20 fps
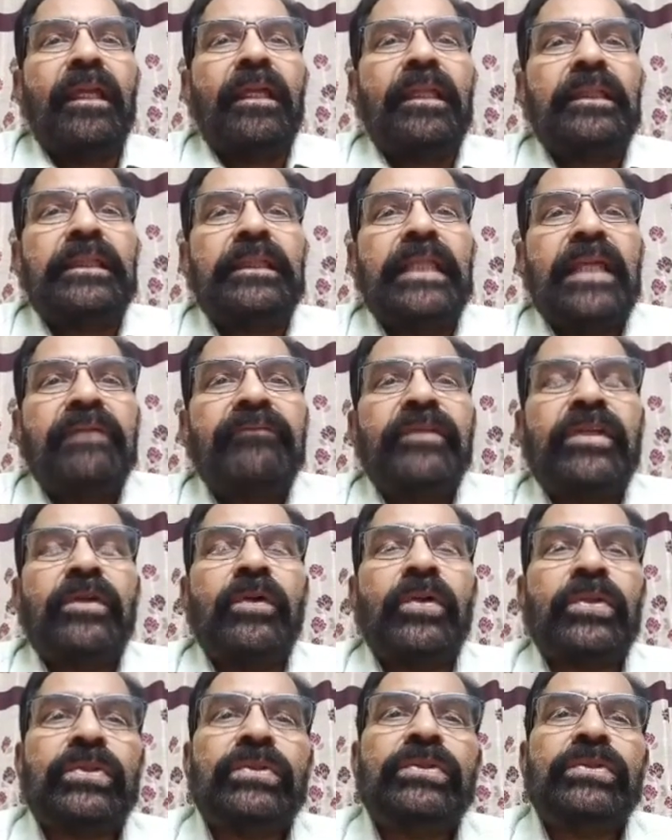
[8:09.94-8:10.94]
Then we go
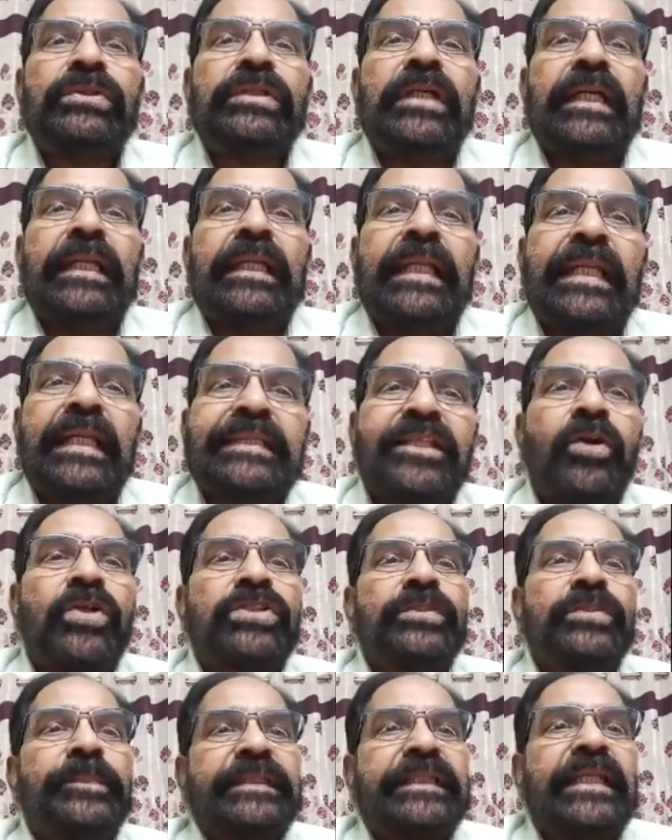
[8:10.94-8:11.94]
to lesser
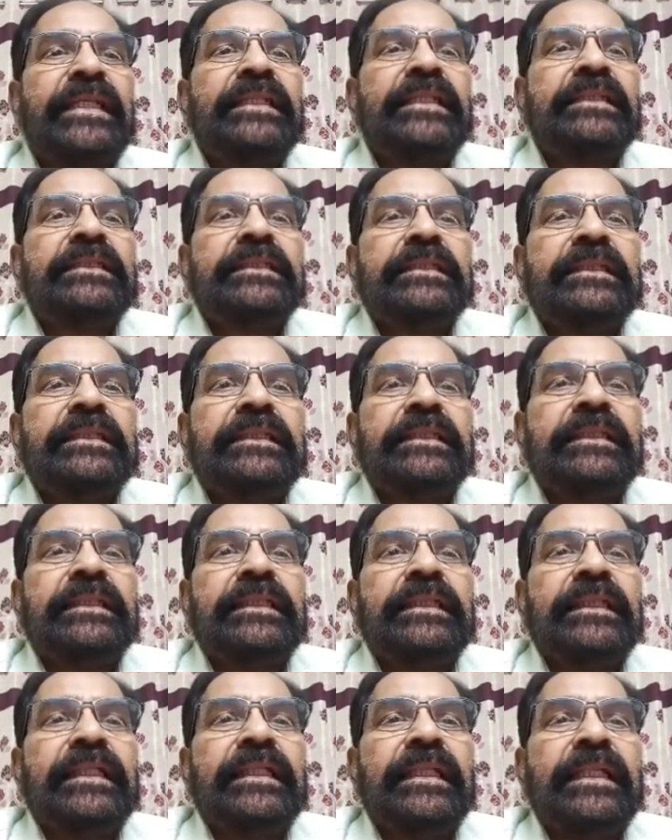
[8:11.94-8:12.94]
occipital,
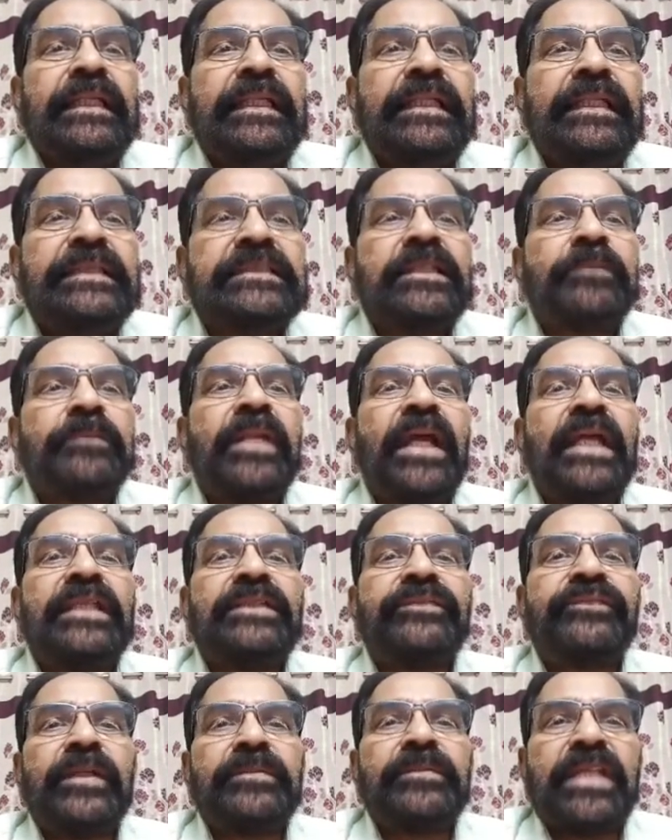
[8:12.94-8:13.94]
is a branch
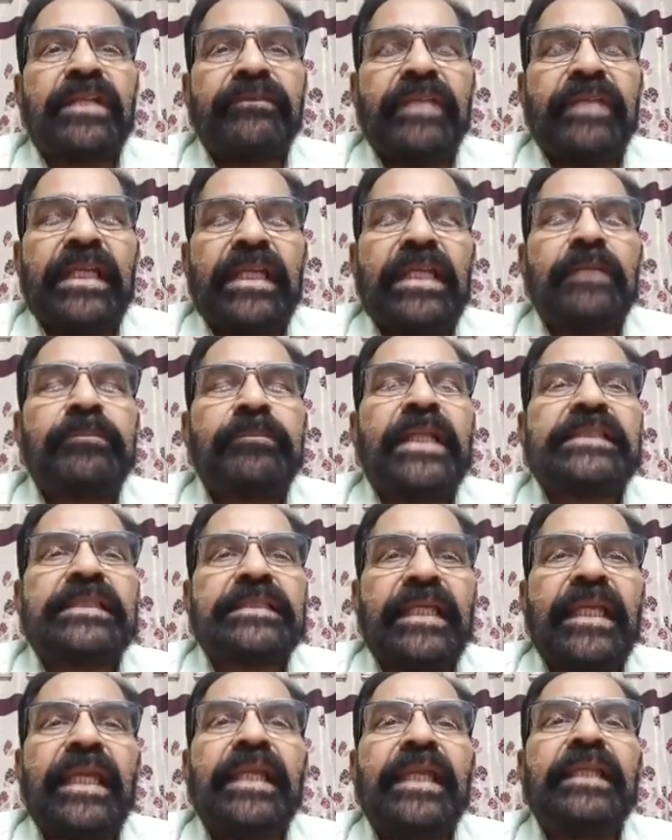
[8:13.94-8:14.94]
from cervical plexus
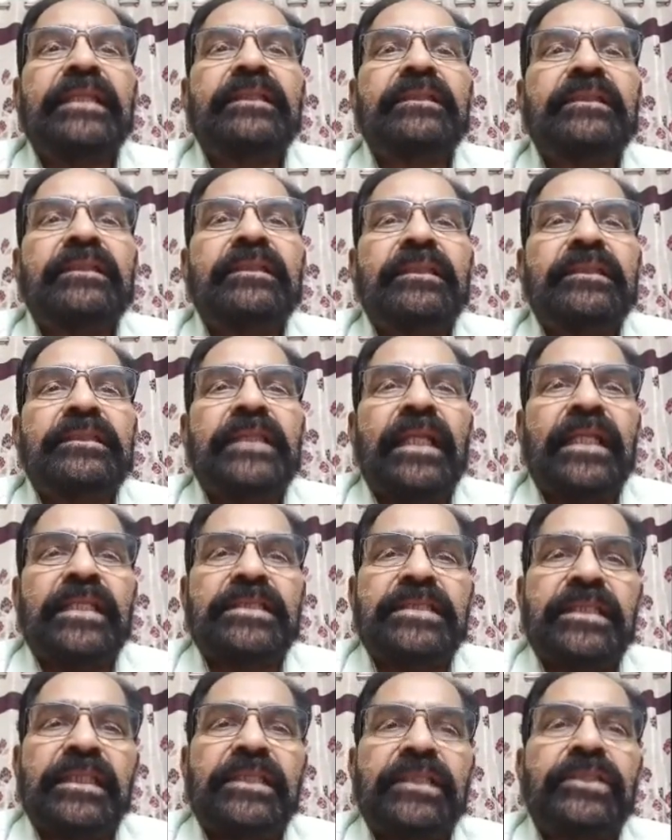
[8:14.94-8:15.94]
again, that is
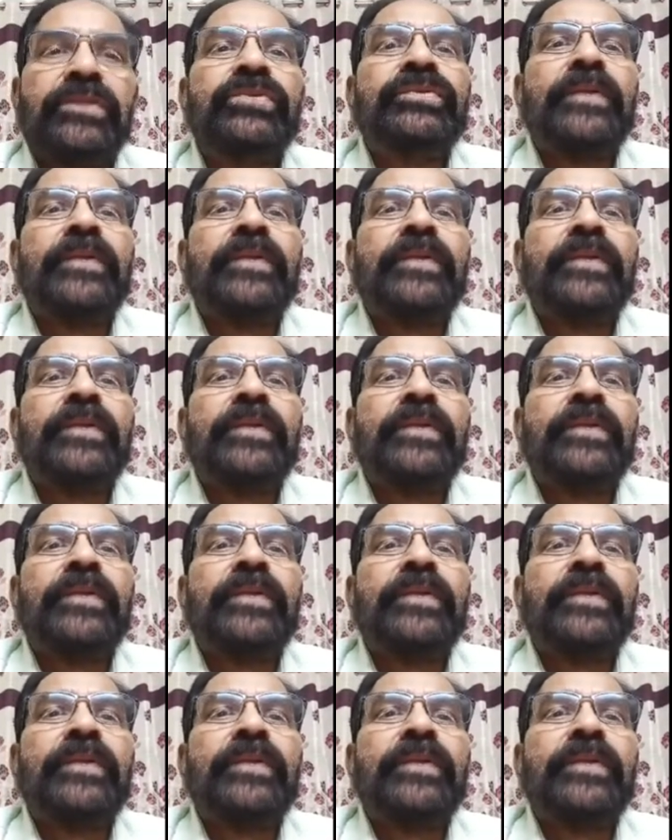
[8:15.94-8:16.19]
C2.